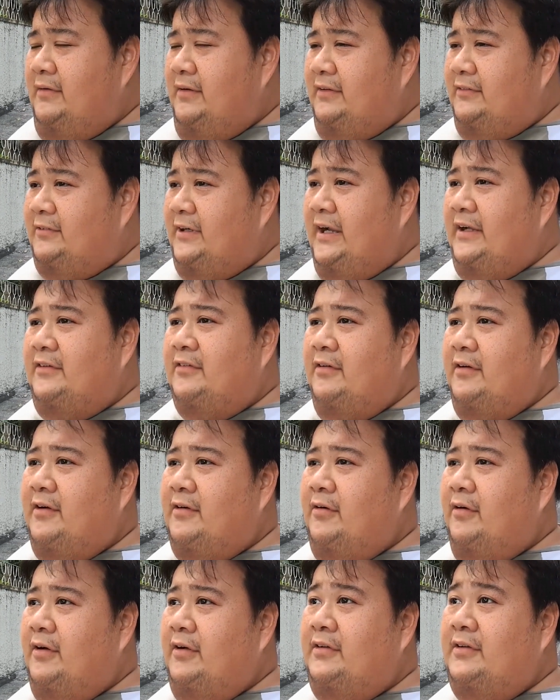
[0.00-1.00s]
tried to
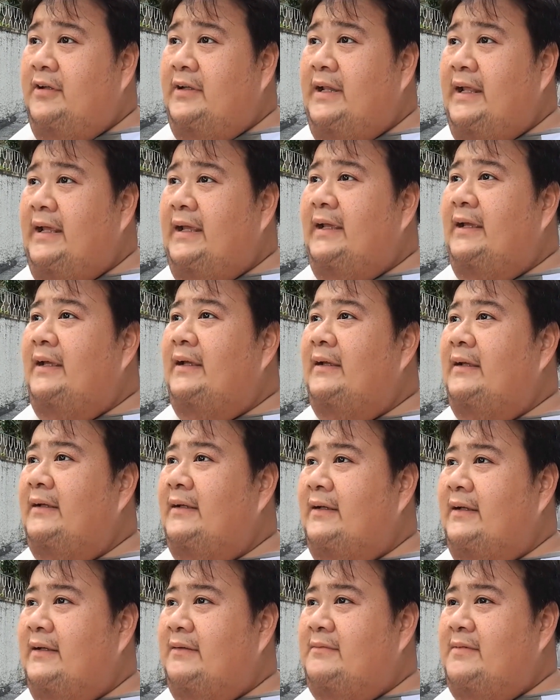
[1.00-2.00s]
record today,
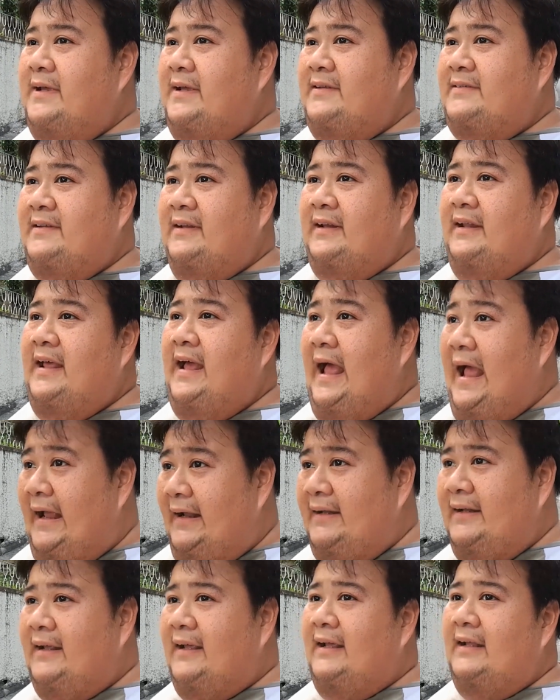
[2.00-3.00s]
it basically
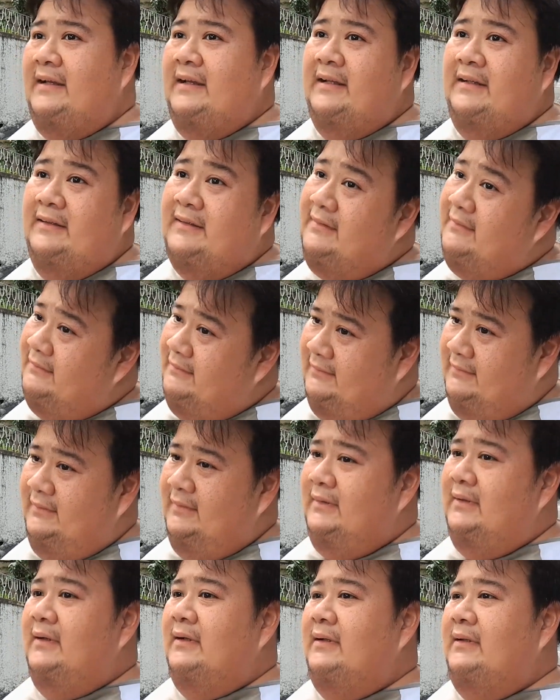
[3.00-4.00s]
hanged again and
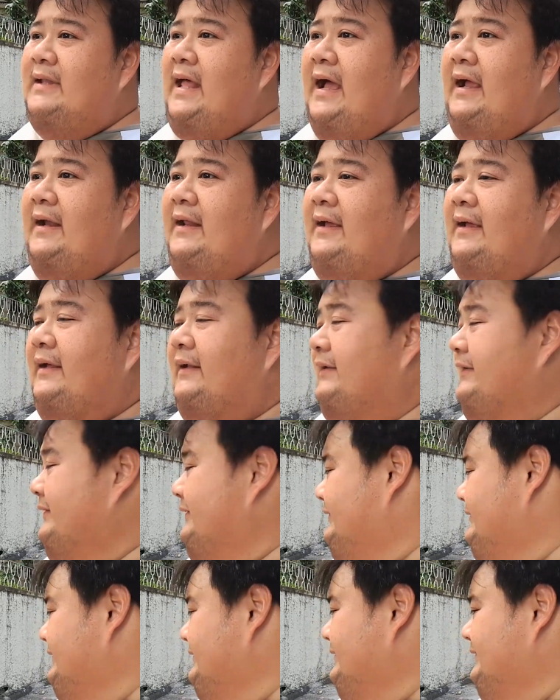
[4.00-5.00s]
died again.
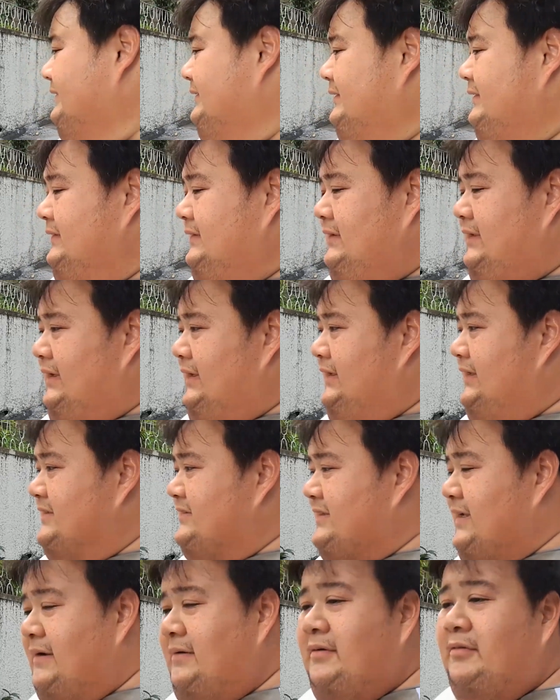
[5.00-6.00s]
And
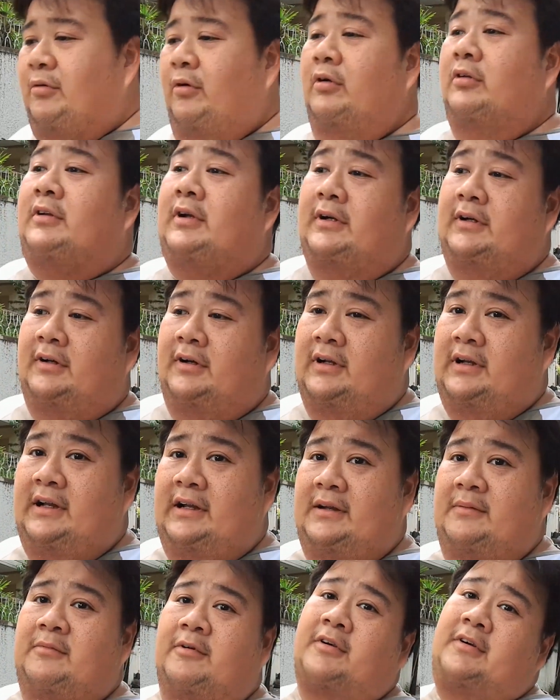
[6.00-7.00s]
this time it won't turn on
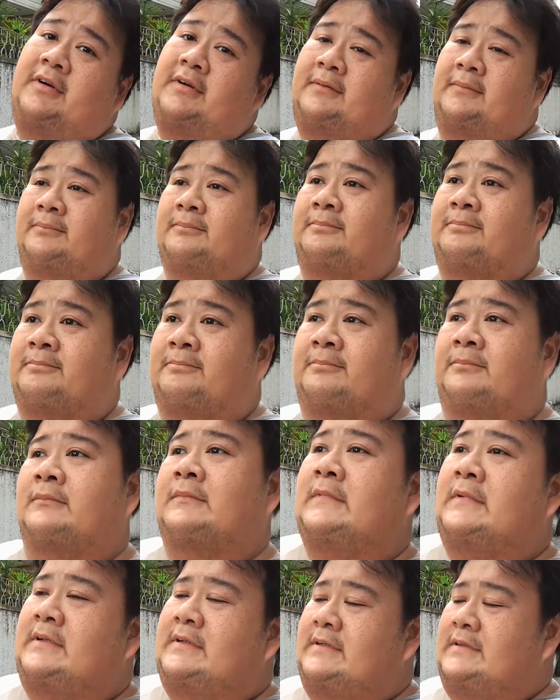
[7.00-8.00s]
anymore.
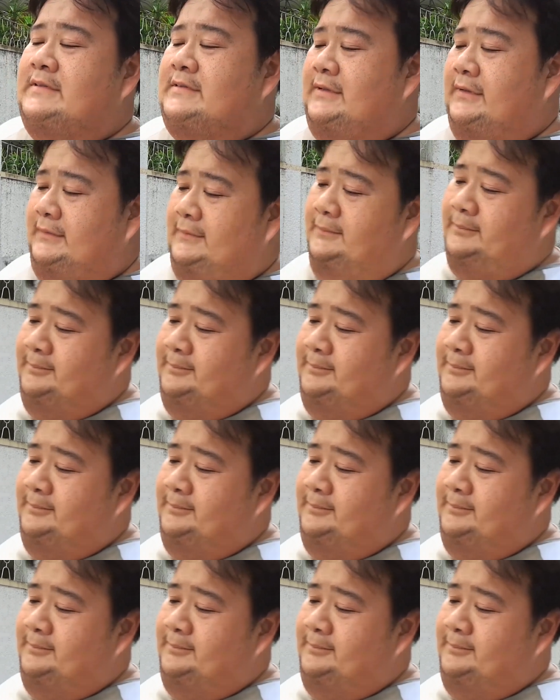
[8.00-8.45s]
So